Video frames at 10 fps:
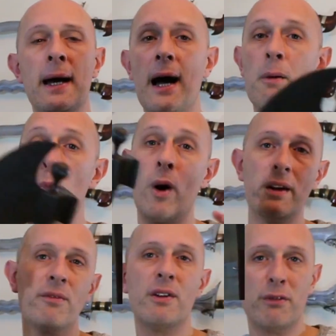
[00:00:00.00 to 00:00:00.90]
And
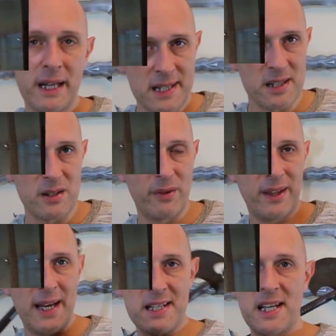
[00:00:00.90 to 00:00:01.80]
one of the reasons for
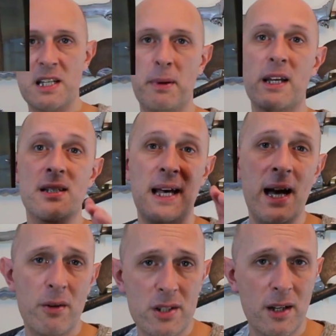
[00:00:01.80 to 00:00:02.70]
this is because the
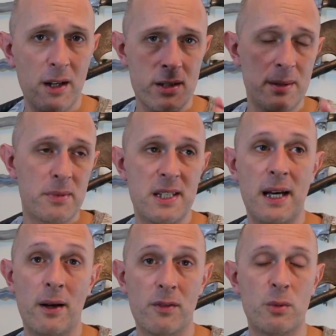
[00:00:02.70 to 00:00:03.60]
housecarls
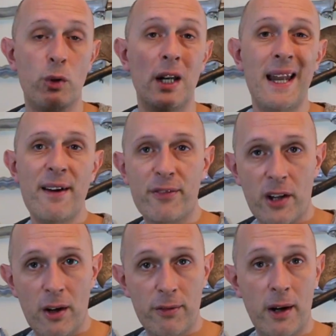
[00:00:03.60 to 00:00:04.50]
themselves were a
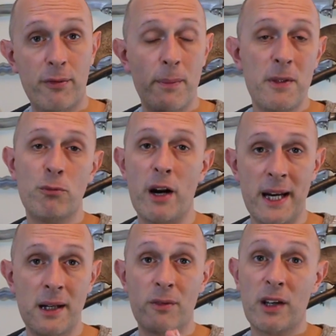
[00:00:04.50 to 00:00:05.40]
leftover from the
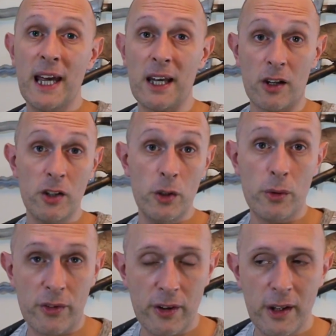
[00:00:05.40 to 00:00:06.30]
reign of King
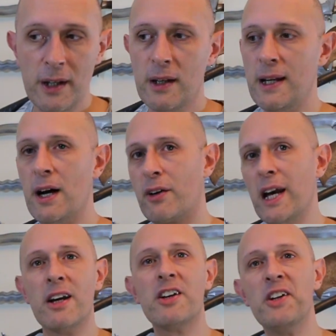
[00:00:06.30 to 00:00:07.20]
Canute. Now,
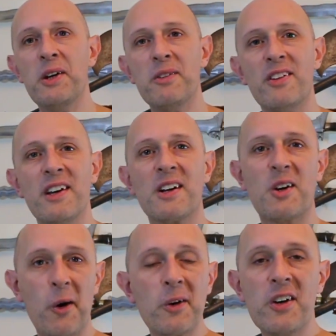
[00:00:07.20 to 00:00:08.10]
King Canute
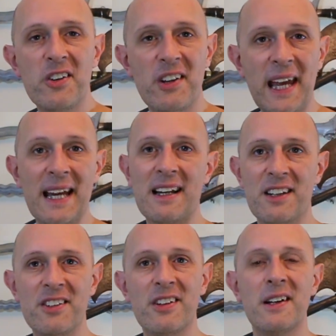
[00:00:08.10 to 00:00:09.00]
conquered
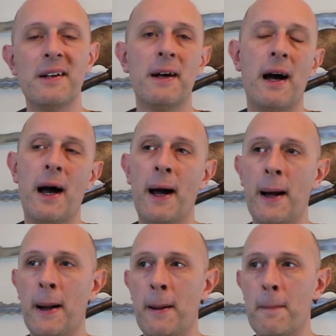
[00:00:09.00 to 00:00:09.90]
England
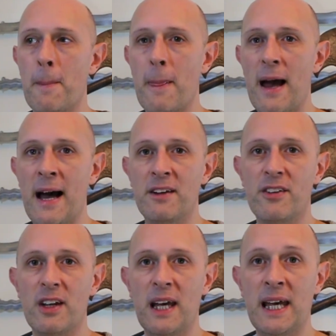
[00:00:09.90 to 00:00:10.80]
um,
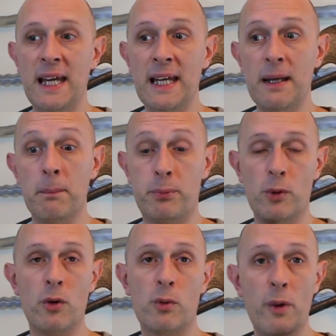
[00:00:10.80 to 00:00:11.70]
and he
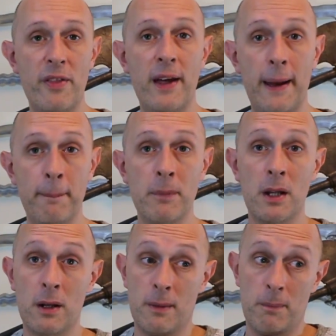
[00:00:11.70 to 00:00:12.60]
brought with him
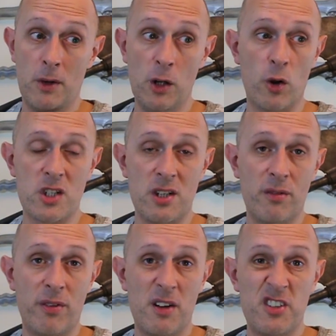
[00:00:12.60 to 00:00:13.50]
lots
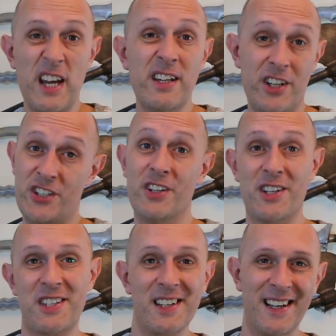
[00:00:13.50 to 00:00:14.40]
of Danishness,